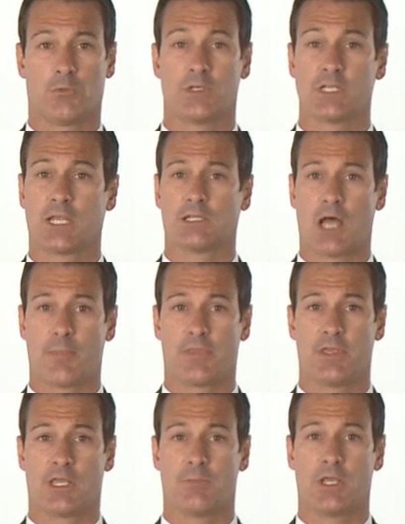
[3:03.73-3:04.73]

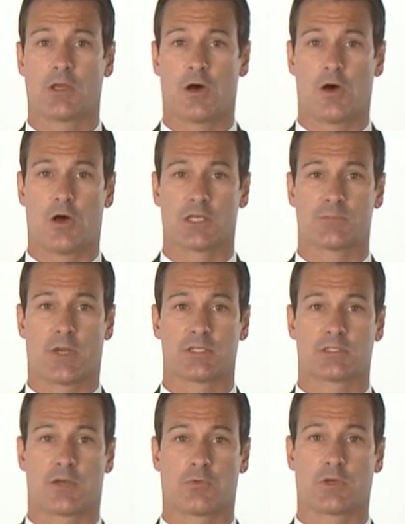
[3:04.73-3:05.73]
Radiculopathy can be caused by
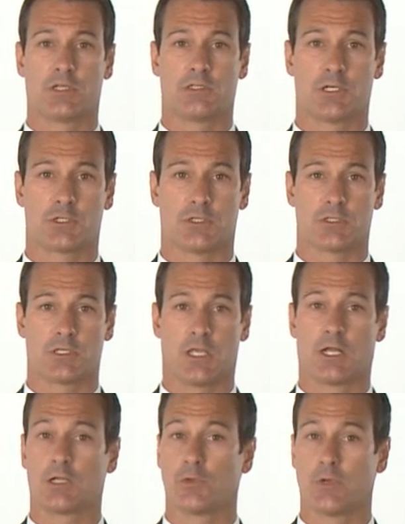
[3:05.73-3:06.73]
several conditions,
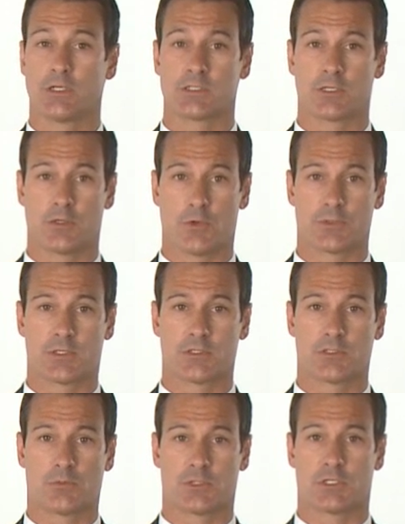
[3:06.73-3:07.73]
including
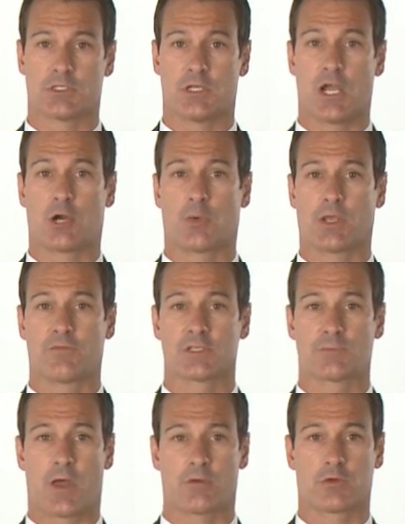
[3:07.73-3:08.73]
stenosis, which is narrowing of the
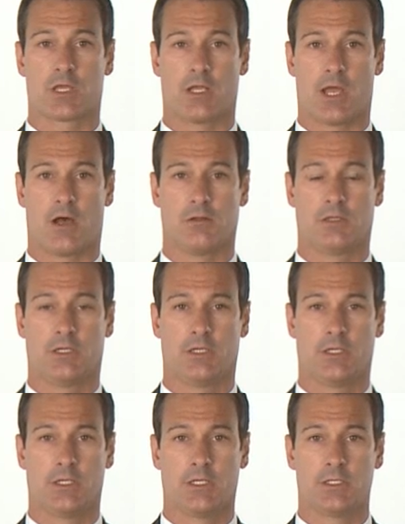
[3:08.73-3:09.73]
spinal canal,
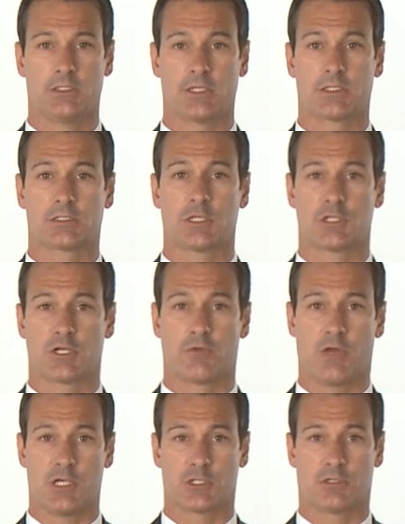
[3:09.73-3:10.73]
disc
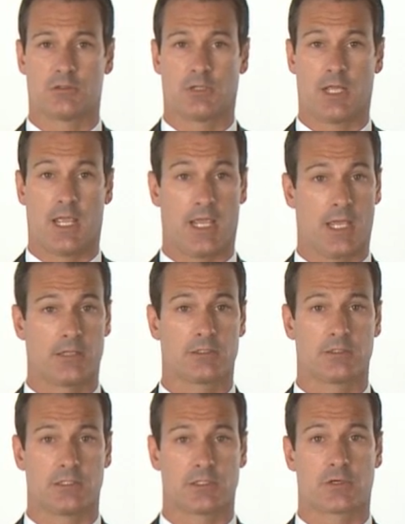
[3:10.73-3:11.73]
degeneration,
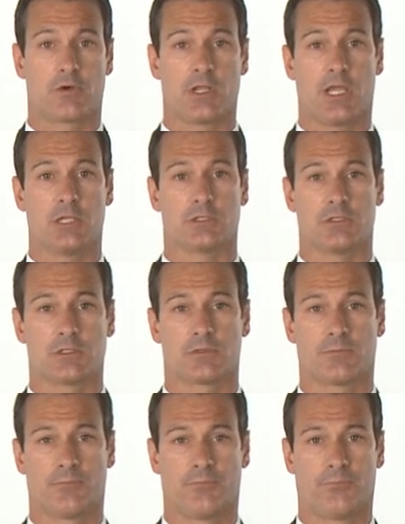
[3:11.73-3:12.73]
and disc herniations.